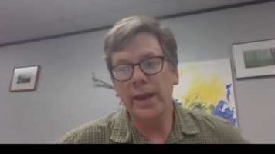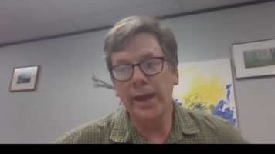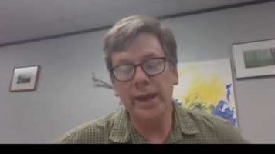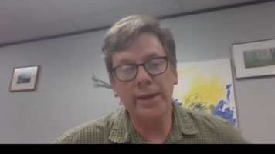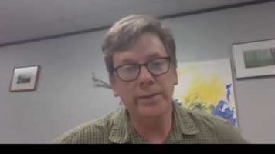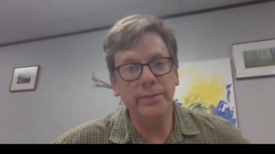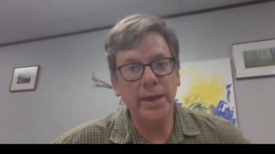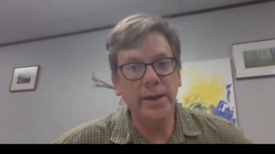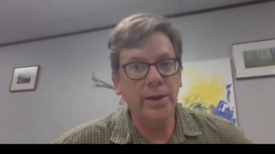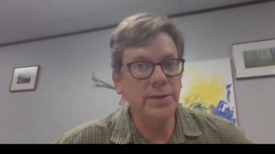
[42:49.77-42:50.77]
and
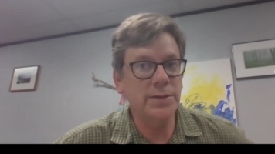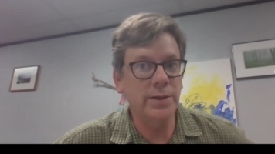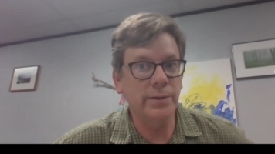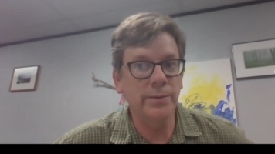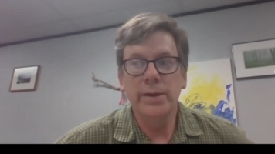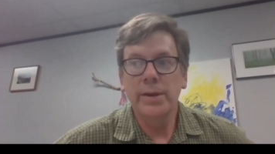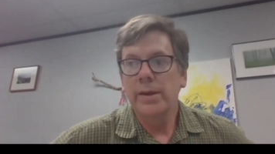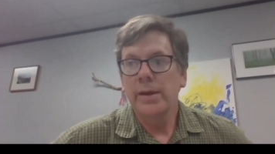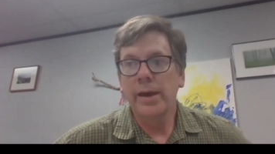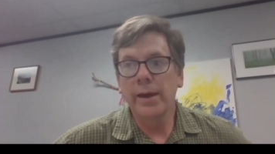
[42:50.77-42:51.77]
and also
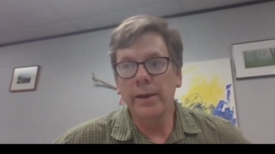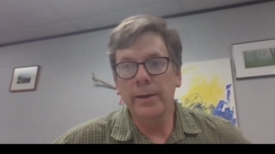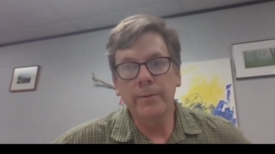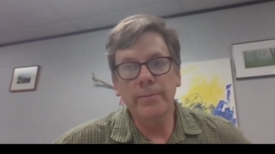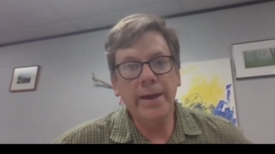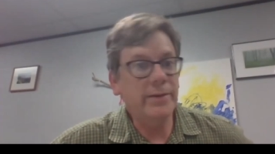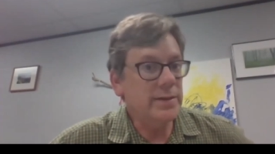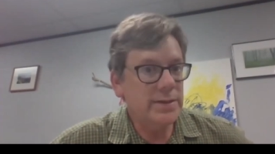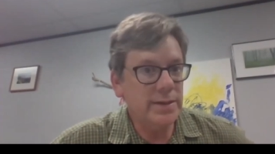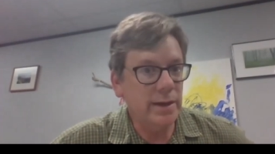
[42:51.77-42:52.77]
um, having
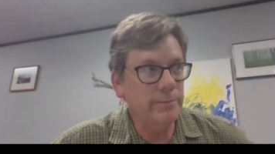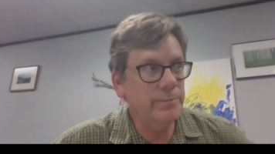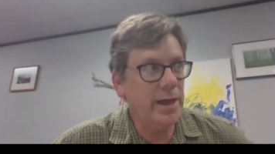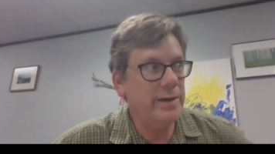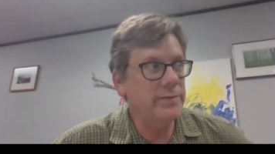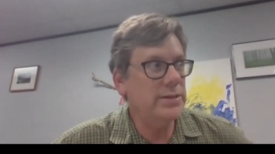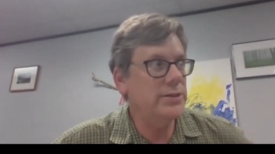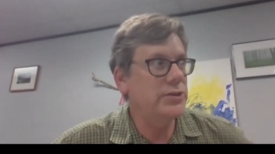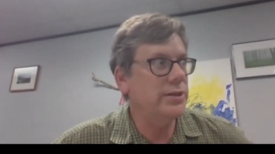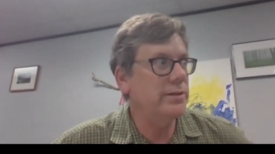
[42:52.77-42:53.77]
some live
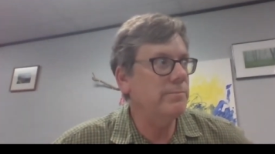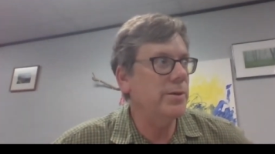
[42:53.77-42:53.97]
teaching,